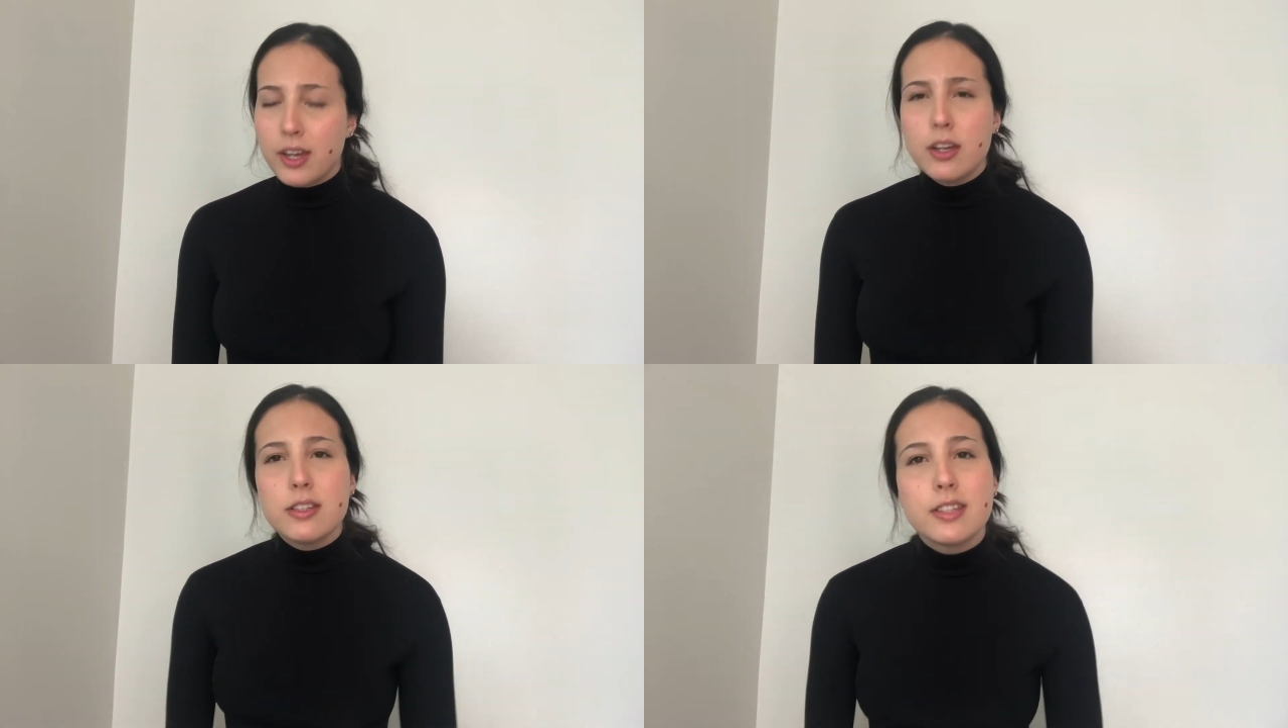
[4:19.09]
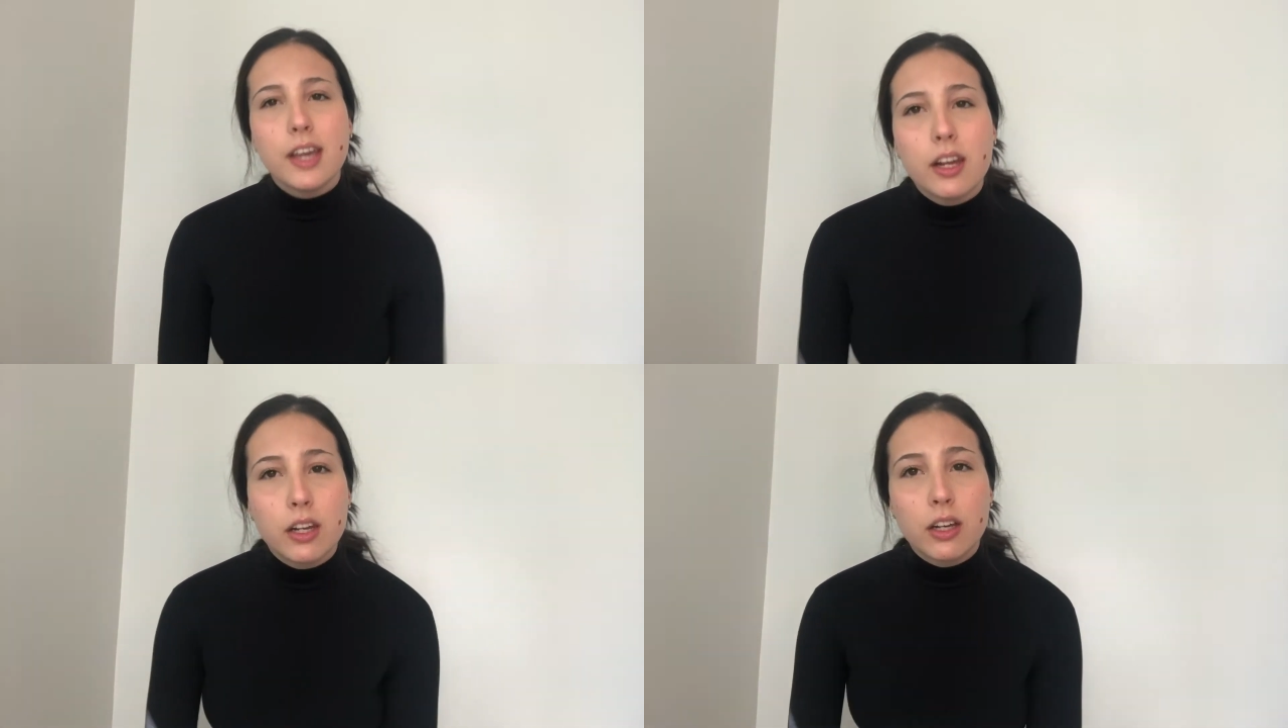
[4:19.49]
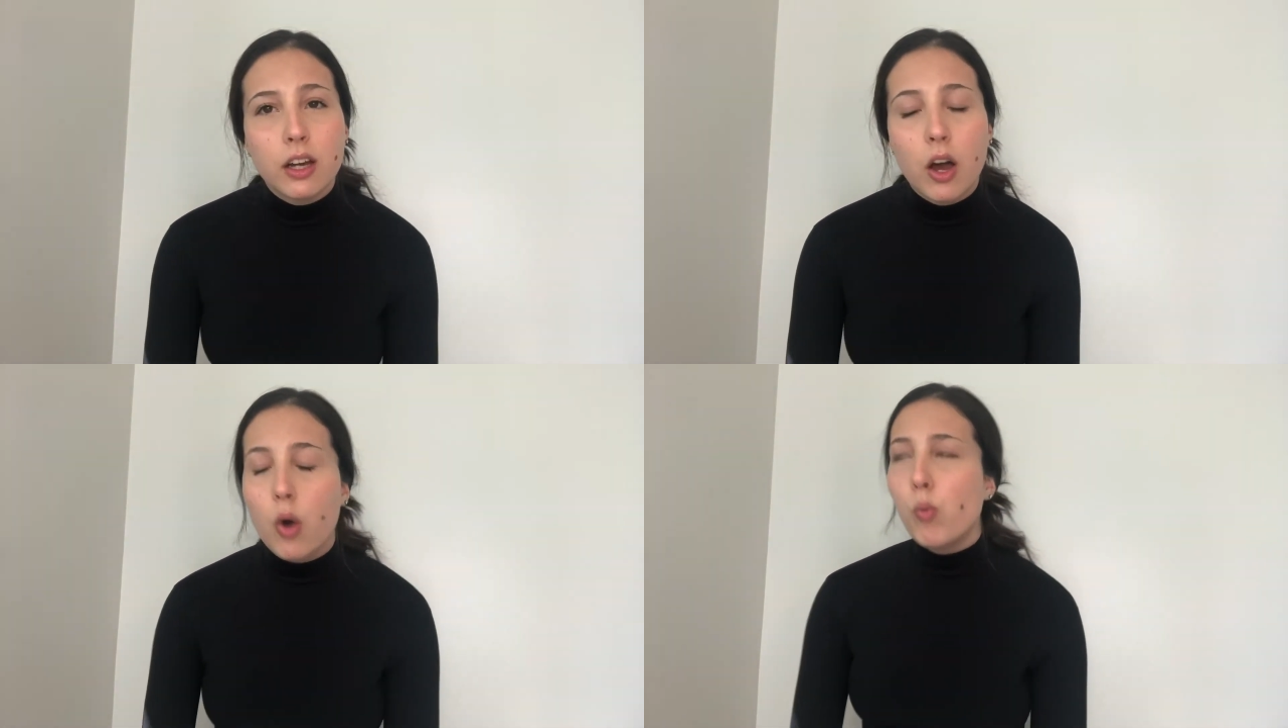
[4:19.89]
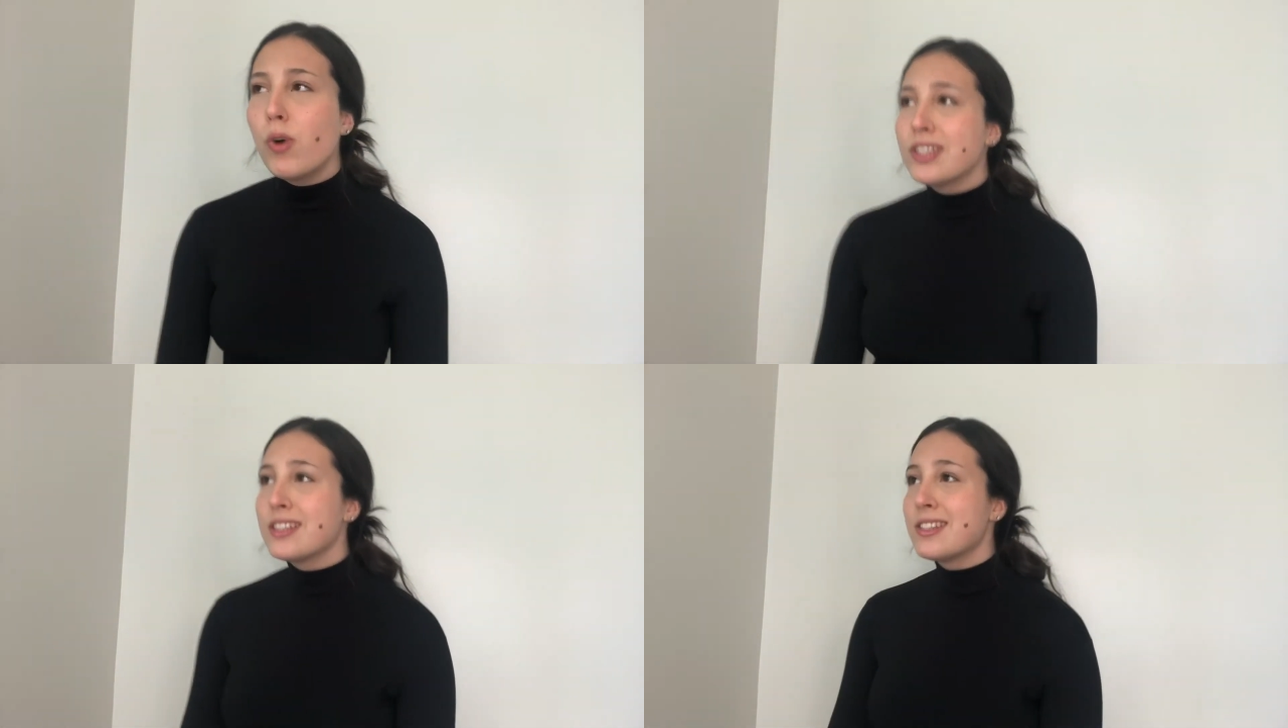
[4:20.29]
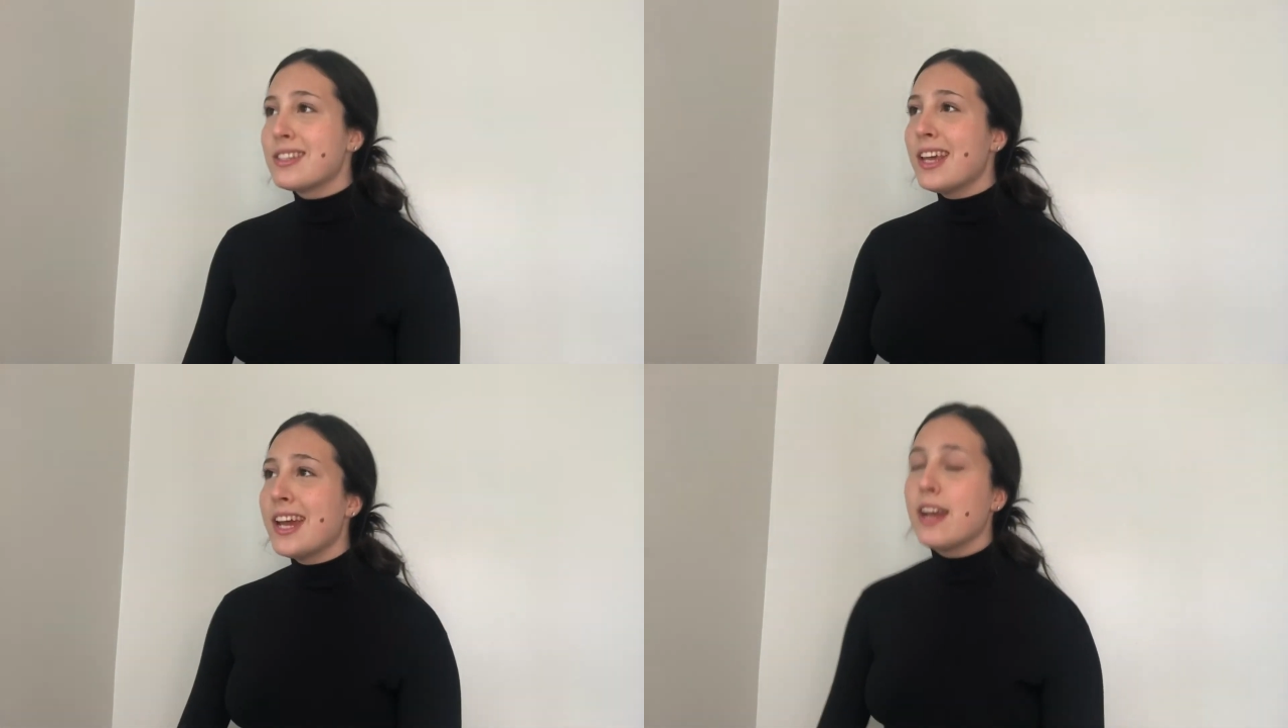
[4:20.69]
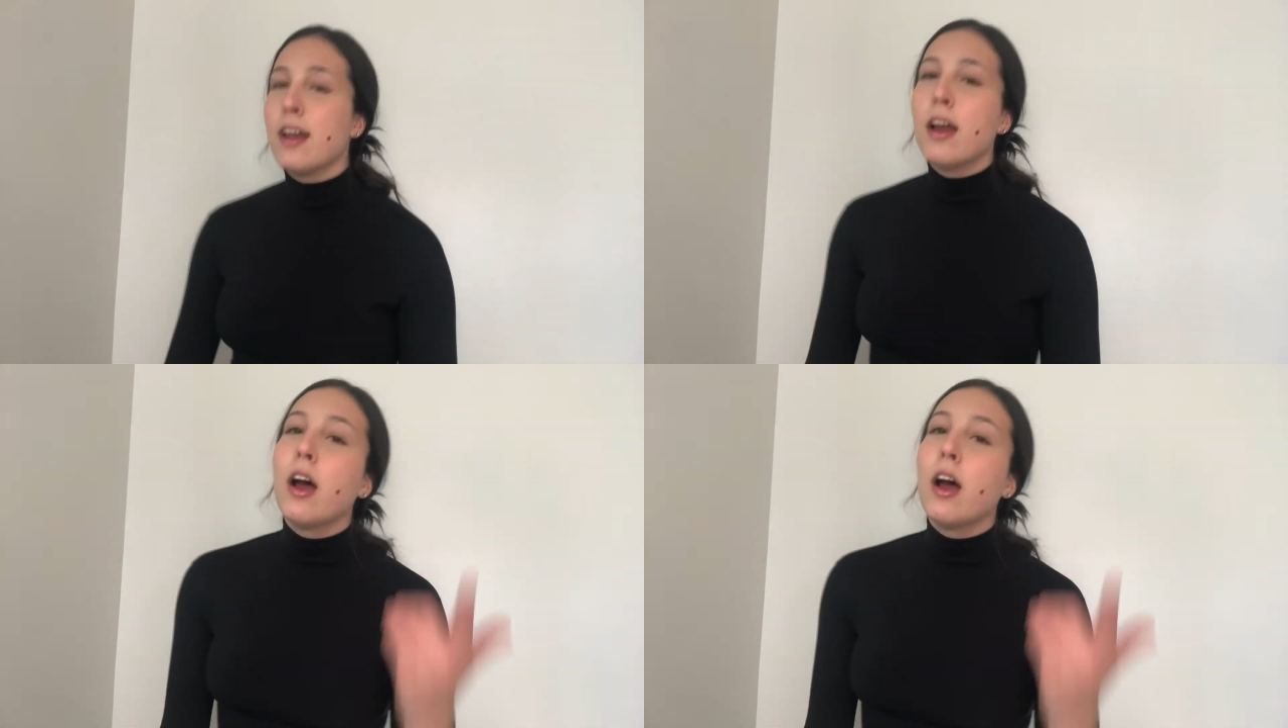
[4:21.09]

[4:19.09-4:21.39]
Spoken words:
Sienna, what's a slate?